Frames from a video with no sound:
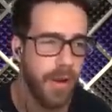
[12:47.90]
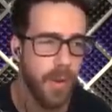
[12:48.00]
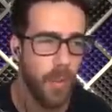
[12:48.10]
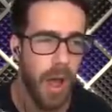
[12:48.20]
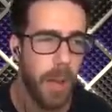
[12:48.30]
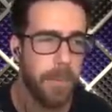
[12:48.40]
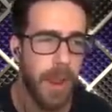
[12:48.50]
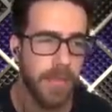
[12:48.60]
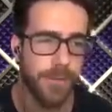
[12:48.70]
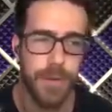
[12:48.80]
will help you out
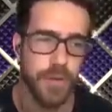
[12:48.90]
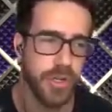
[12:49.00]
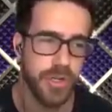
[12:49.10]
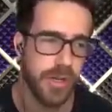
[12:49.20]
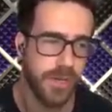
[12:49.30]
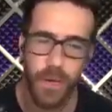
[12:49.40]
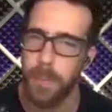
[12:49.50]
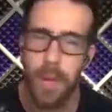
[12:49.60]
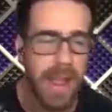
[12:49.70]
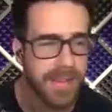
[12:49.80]
in the future just for
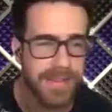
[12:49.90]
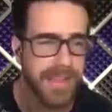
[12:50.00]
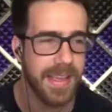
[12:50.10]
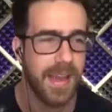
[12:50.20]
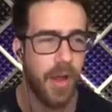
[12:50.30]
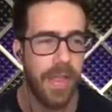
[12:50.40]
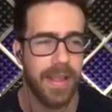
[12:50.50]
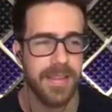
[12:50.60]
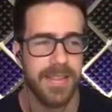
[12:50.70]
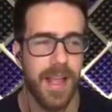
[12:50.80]
practicing and all that
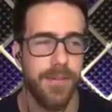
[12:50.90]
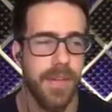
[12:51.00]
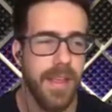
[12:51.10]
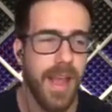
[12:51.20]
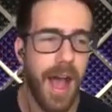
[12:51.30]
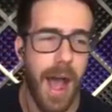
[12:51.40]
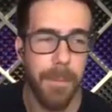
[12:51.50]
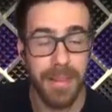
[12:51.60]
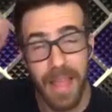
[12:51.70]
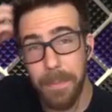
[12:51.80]
good stuff. Um,
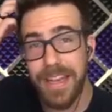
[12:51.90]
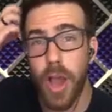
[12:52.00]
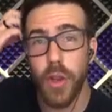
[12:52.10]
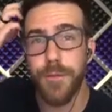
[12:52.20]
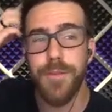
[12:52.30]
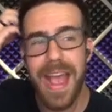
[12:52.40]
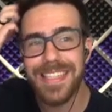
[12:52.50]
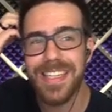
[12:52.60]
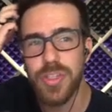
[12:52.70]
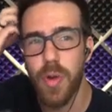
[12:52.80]
let me know your
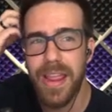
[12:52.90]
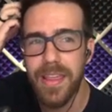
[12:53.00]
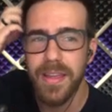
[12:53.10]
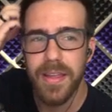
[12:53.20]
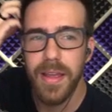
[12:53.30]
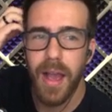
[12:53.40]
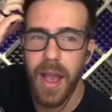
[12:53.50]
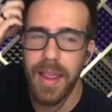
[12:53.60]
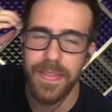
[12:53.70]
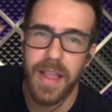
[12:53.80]
fastest rank. Uh,
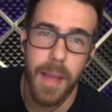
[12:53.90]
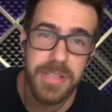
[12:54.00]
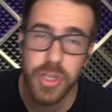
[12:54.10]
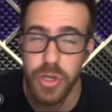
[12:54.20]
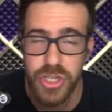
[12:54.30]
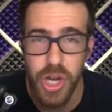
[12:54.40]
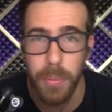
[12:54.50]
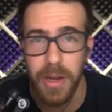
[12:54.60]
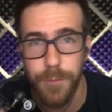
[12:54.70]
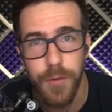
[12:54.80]
in the comments, you could show me
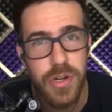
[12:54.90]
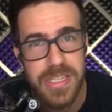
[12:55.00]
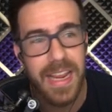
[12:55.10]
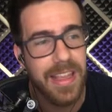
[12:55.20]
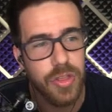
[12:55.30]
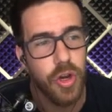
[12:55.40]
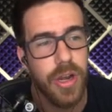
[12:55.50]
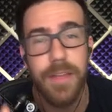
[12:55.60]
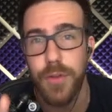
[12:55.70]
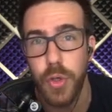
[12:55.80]
your first, second, third
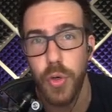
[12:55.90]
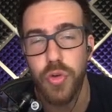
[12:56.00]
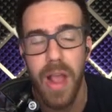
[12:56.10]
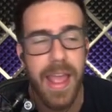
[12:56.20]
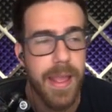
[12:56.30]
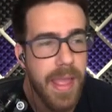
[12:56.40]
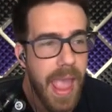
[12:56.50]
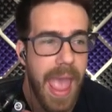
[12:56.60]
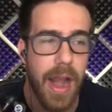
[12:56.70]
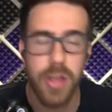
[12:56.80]
if you do try it.
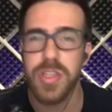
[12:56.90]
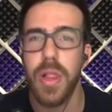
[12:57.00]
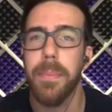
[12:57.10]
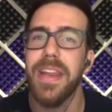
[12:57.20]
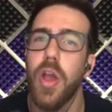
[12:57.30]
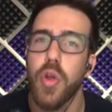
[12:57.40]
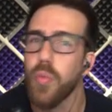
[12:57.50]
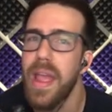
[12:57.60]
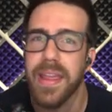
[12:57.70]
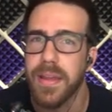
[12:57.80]
And also let me know your
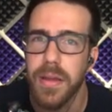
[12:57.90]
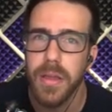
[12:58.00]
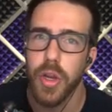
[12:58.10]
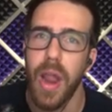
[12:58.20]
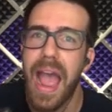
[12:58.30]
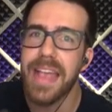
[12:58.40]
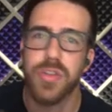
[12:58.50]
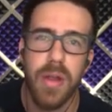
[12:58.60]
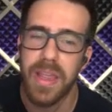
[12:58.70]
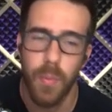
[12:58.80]
rank, your highest
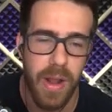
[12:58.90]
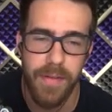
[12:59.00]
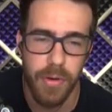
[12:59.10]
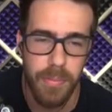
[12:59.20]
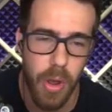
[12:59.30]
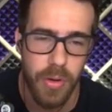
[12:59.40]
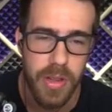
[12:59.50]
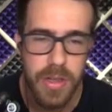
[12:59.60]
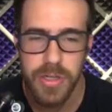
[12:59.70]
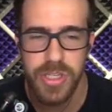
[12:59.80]
rank in whatever mode,
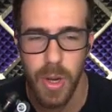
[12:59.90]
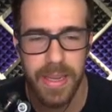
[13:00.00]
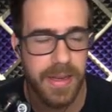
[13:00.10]
just so I can